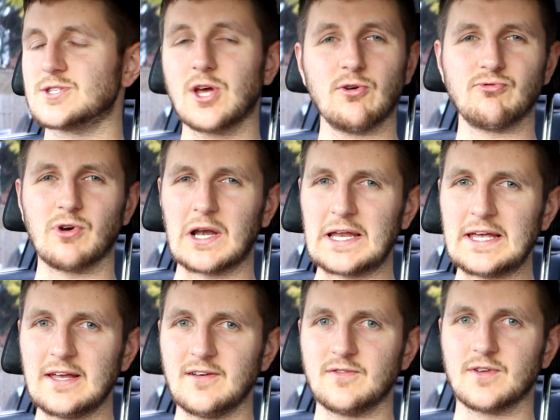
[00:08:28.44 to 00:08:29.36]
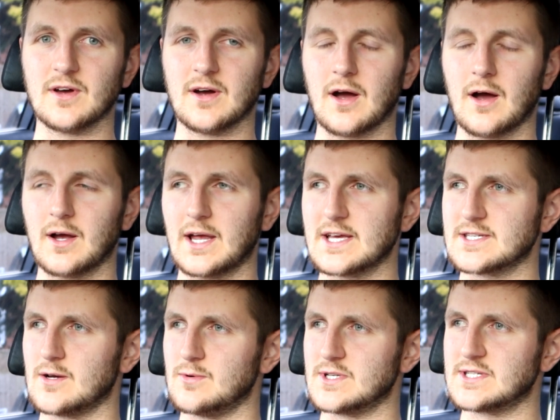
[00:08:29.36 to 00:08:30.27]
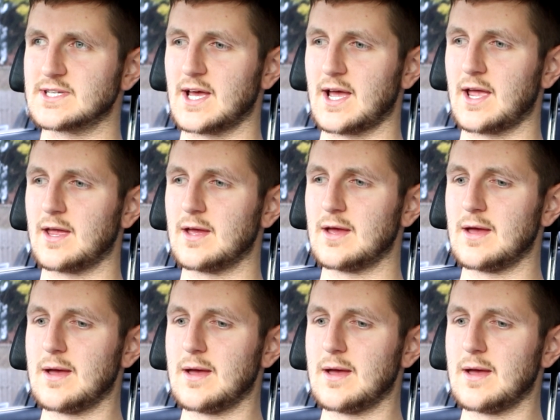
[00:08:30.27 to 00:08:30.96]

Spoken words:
relieved, I guess I would say.